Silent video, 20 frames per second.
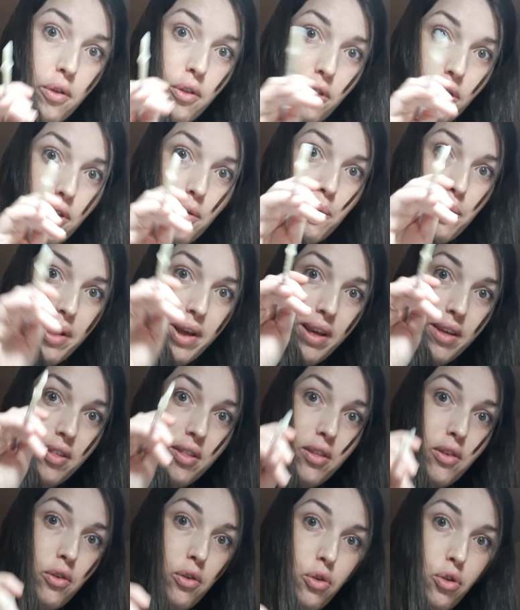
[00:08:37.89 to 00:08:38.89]
the rings, they're
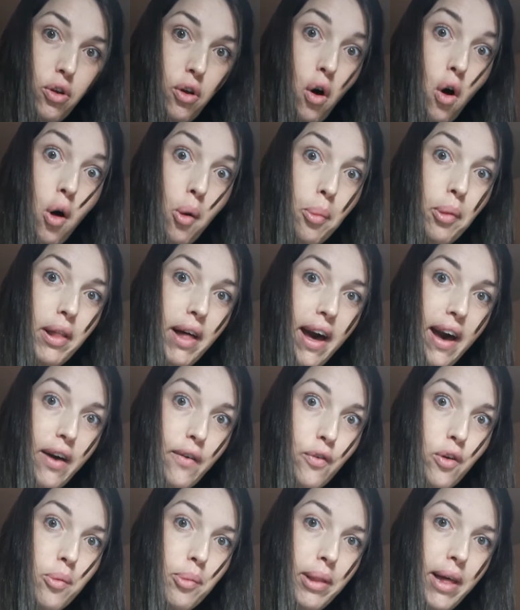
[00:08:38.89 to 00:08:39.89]
usually all black for a
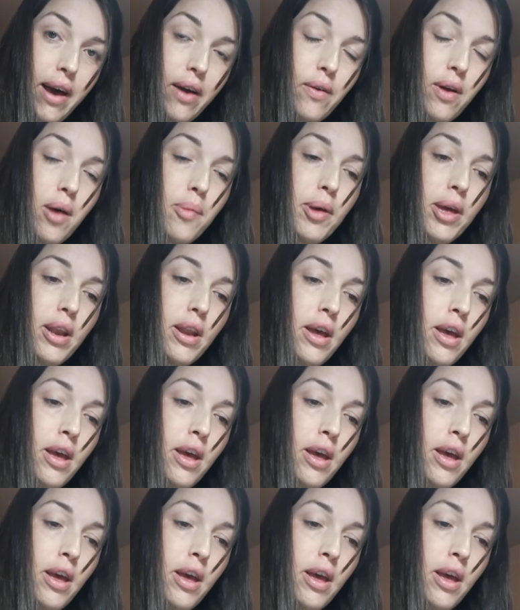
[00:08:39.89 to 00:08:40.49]
black rabbit.